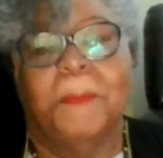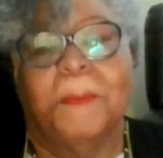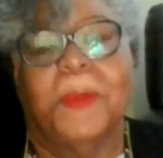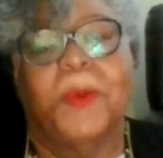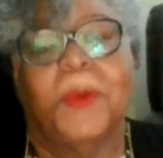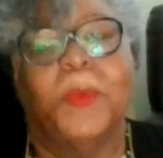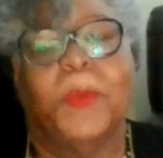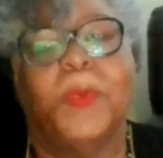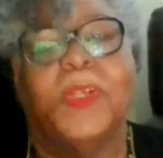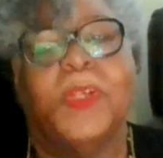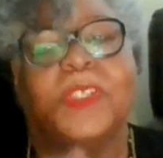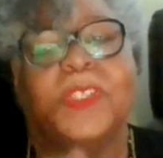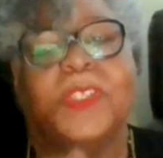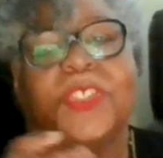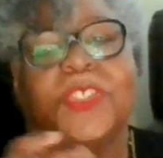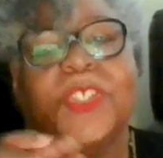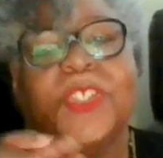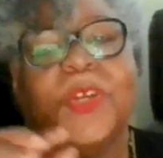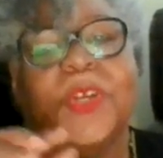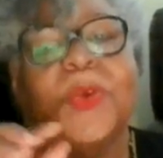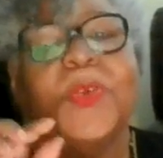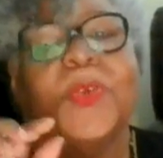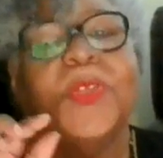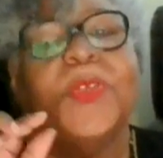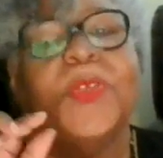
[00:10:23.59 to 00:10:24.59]
but we'll
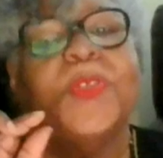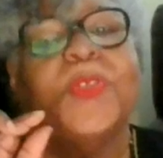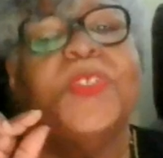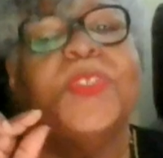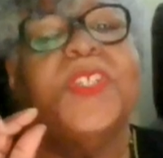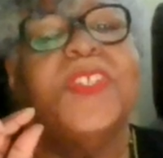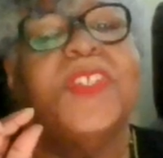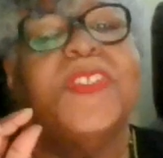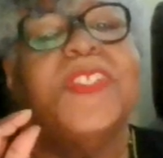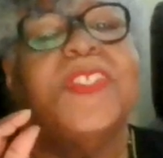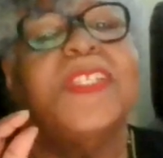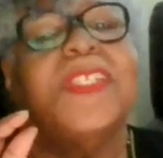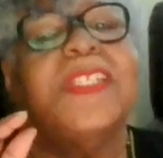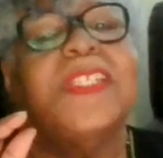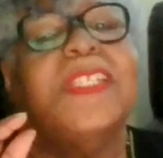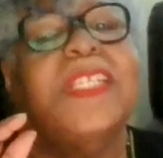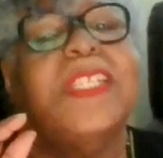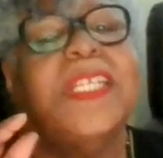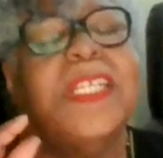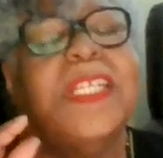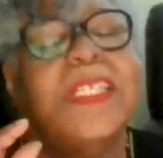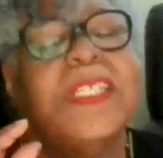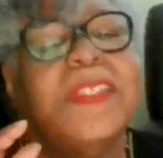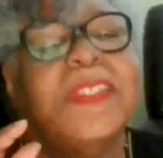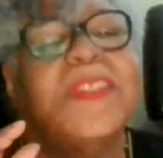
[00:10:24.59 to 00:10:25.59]
show you just a
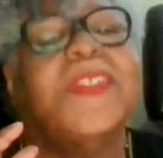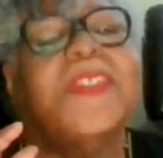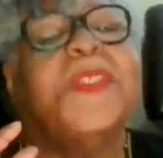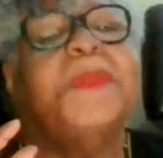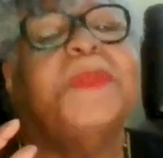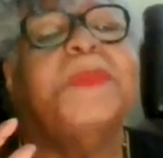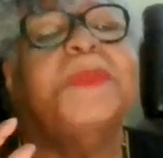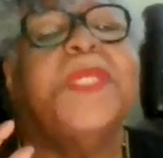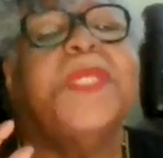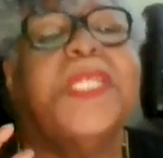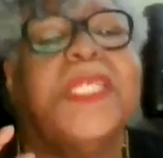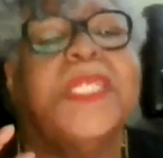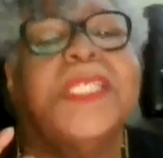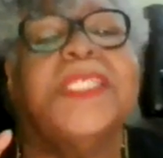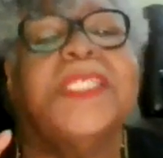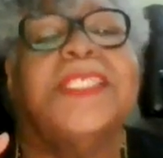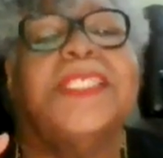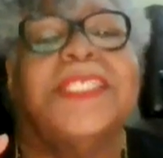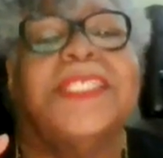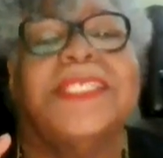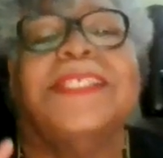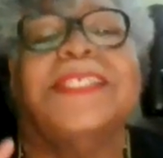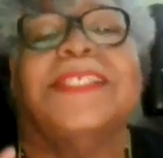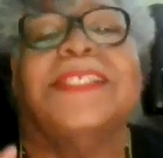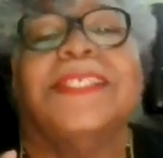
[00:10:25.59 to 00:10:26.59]
little
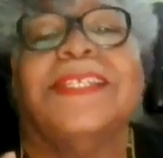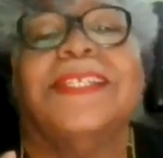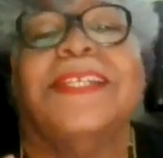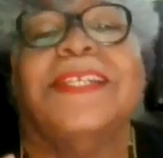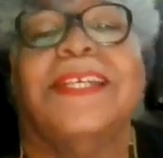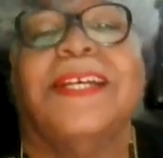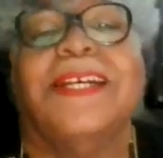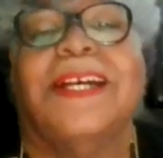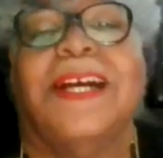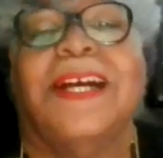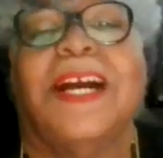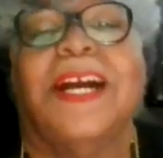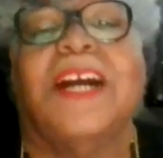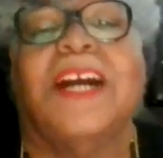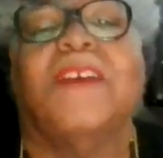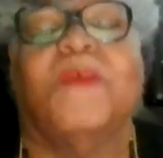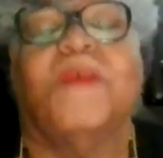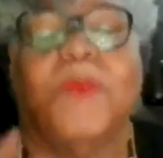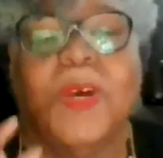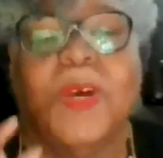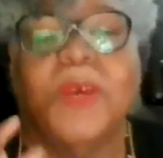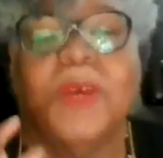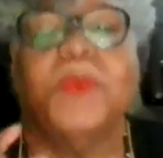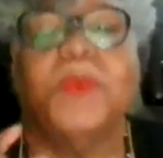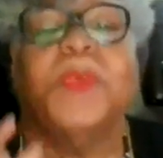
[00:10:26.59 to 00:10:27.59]
smidge of
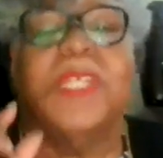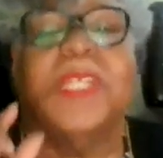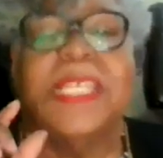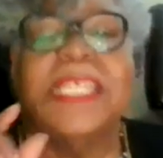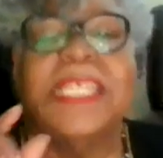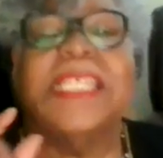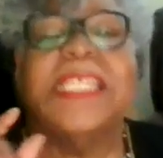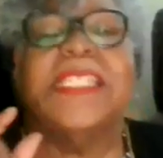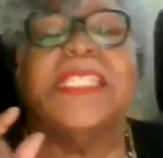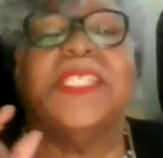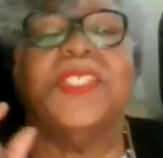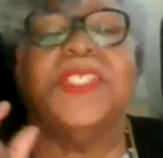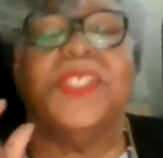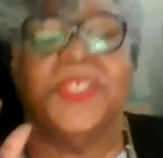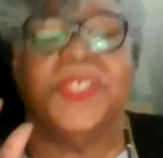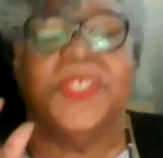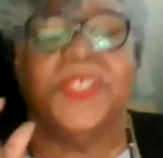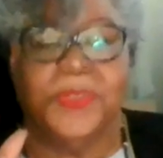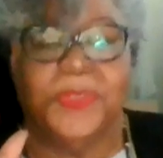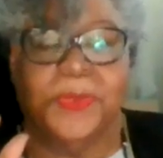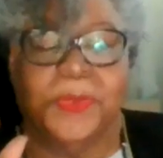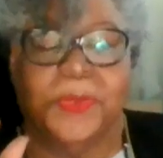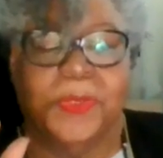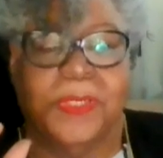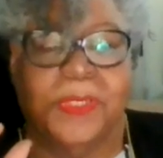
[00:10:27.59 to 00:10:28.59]
what we can
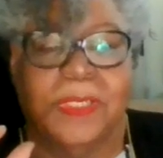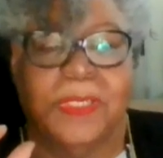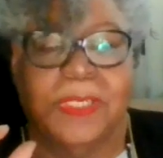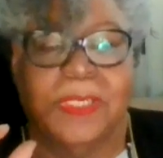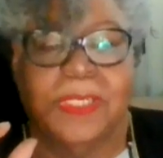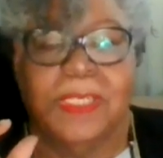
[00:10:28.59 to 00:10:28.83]
do